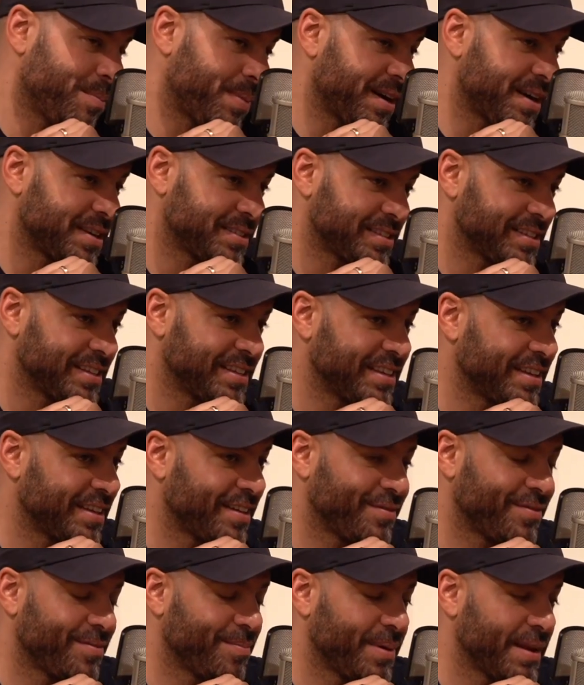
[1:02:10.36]
personally,
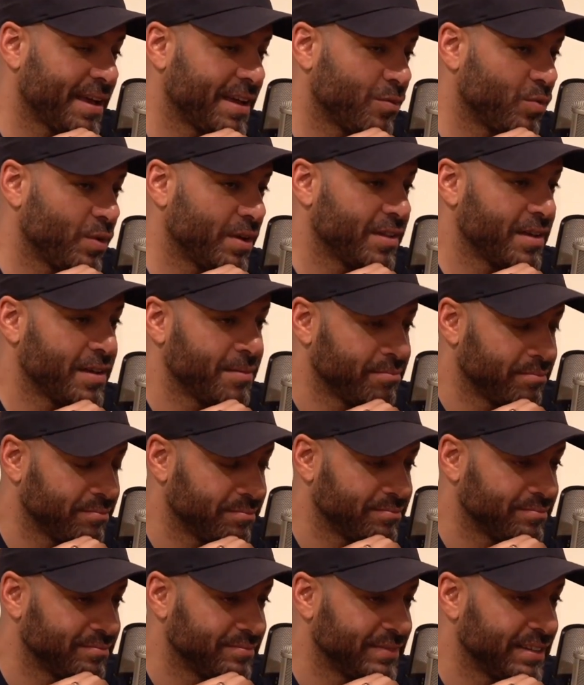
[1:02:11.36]
I played with him.
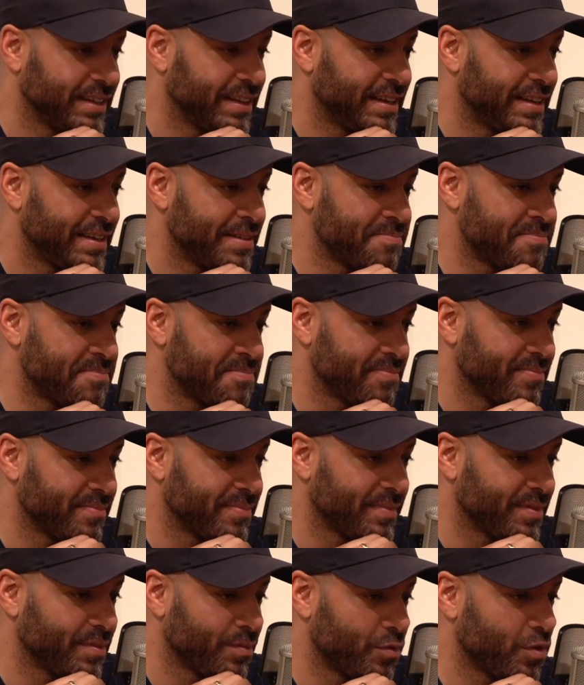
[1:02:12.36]

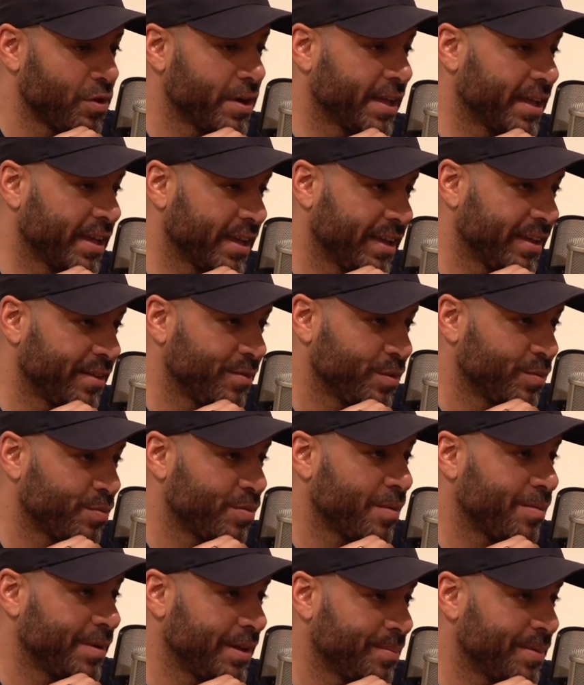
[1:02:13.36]
Roy Keane would
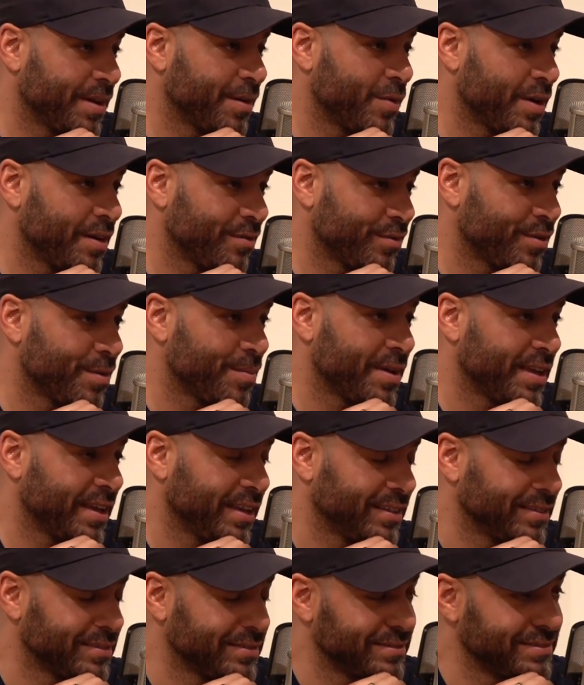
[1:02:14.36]
probably be one for
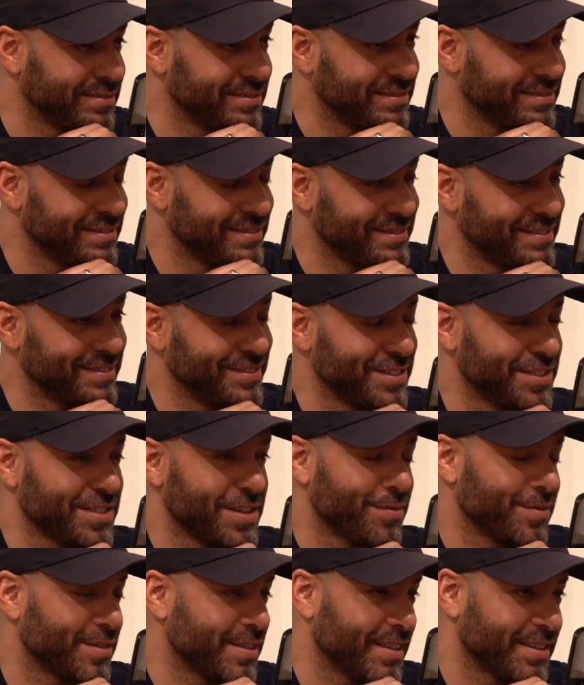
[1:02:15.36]
me.
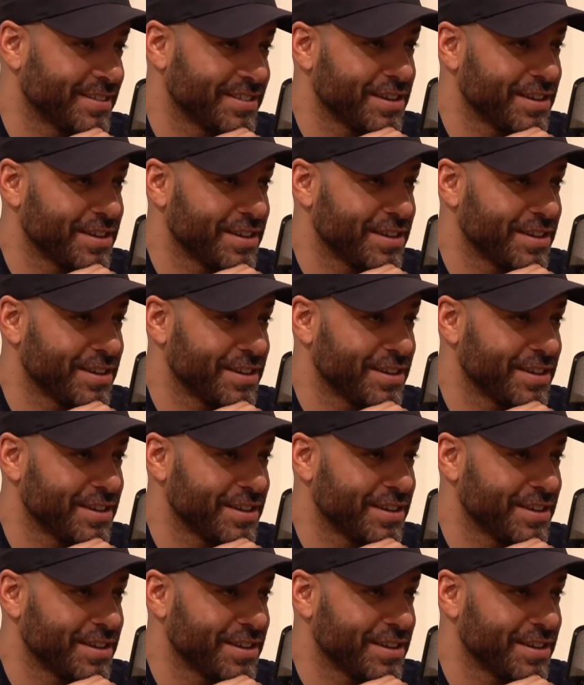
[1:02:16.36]
There's